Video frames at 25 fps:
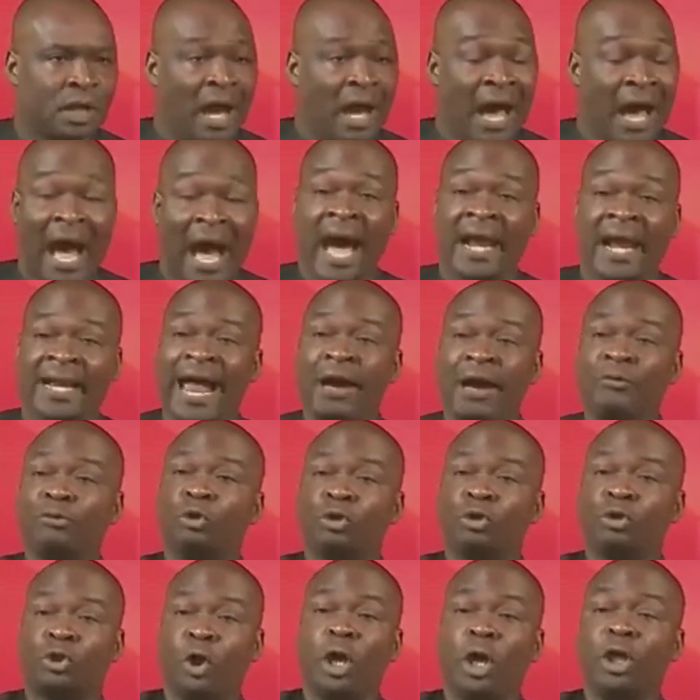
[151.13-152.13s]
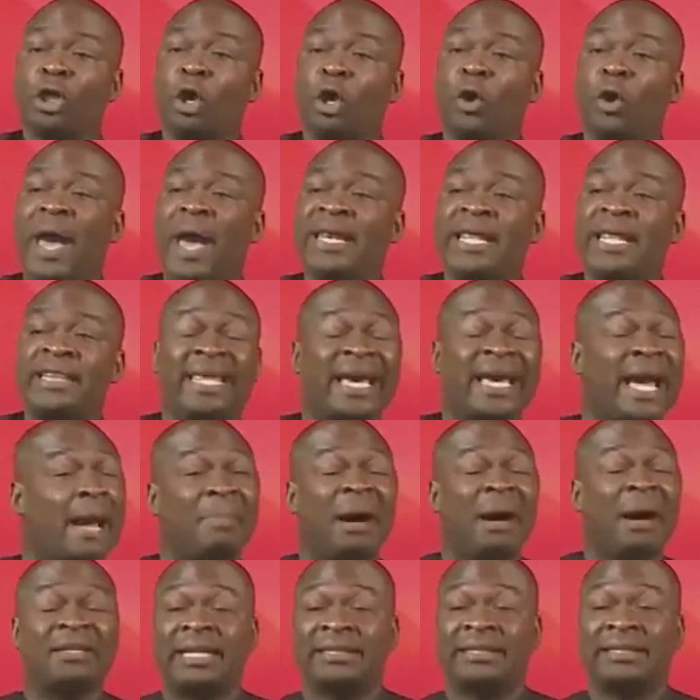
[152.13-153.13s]
And now you don't know anything
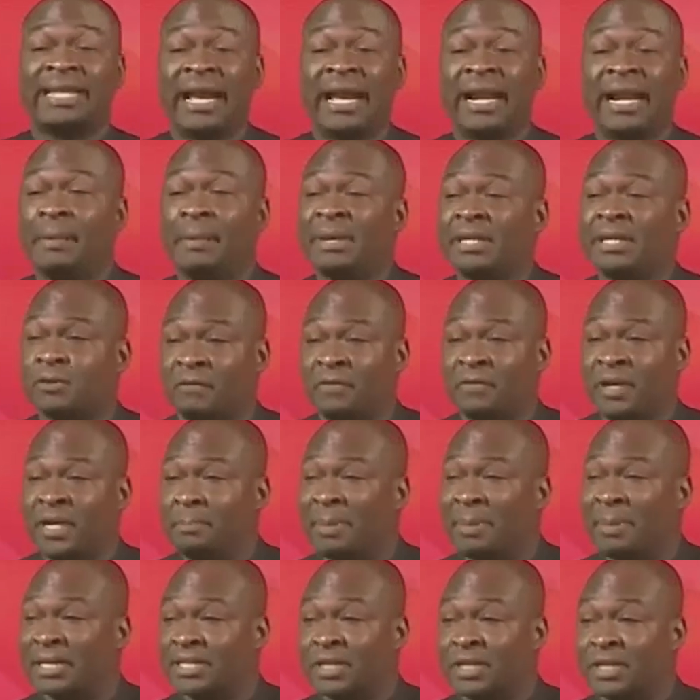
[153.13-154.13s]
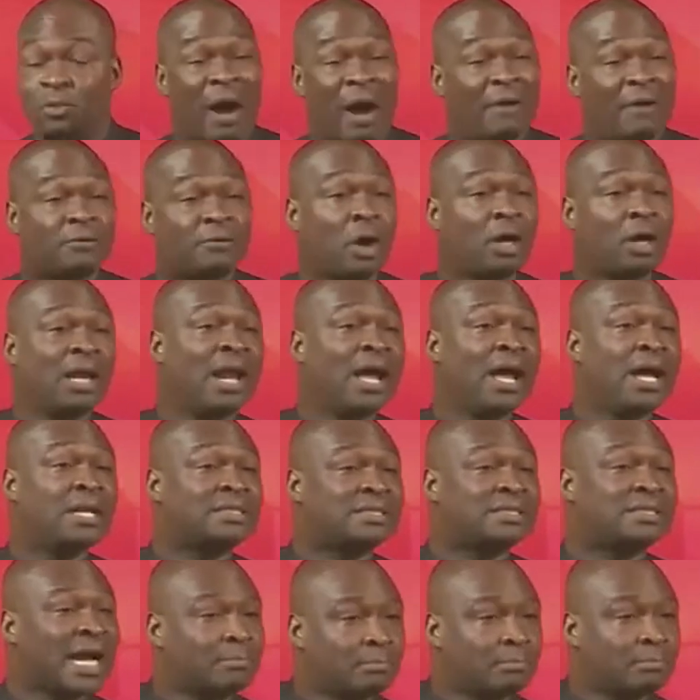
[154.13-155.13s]
about the dynamics of liberty. You have not learned
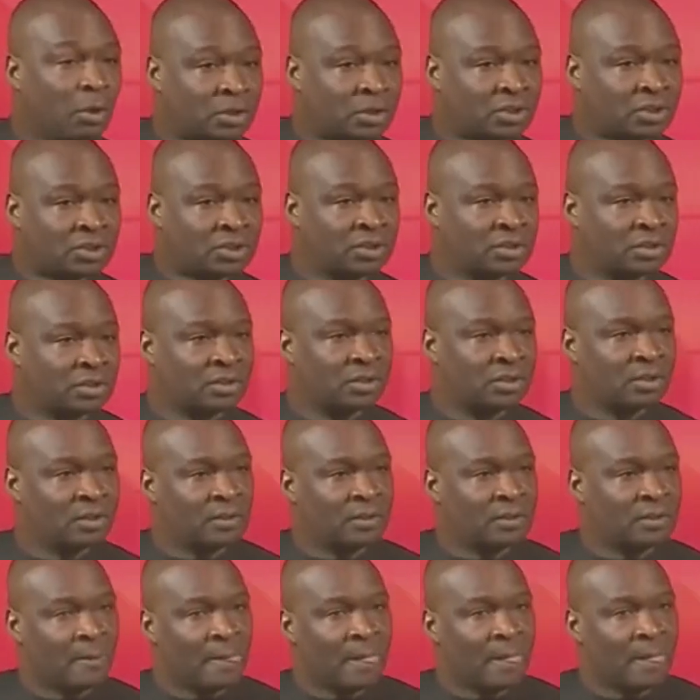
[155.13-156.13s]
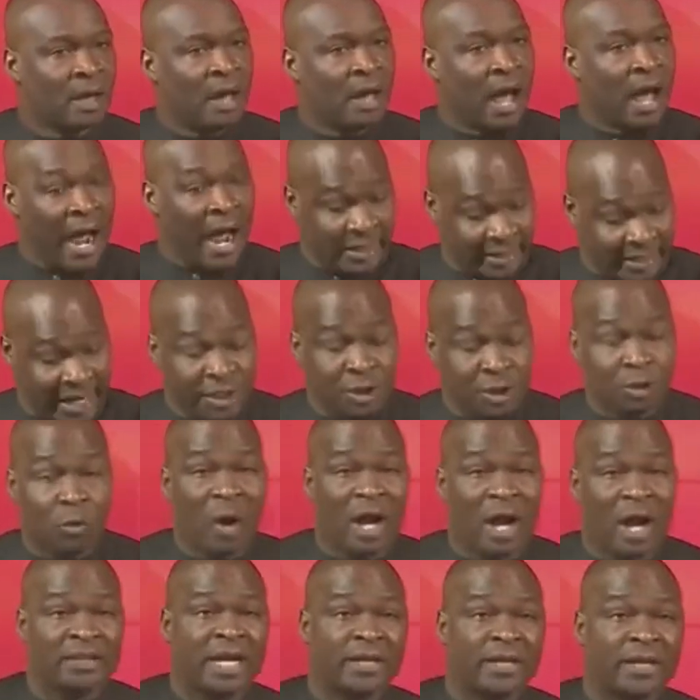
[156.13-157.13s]
that much. And then you
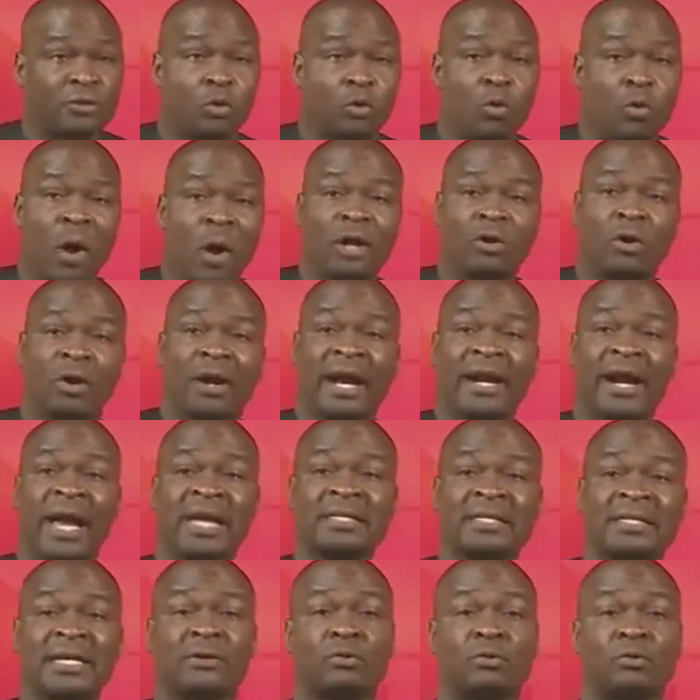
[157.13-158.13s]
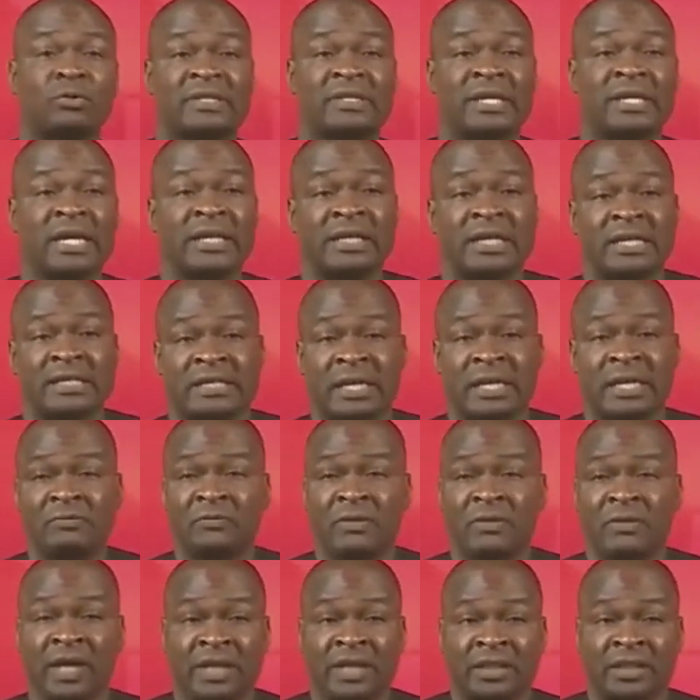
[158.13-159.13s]
wanted to go and organize a crusade in the same
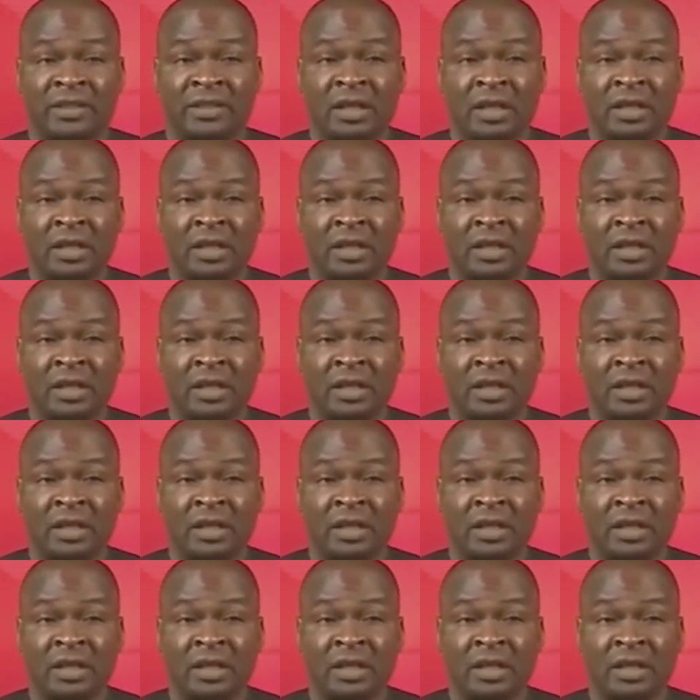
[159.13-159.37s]
village.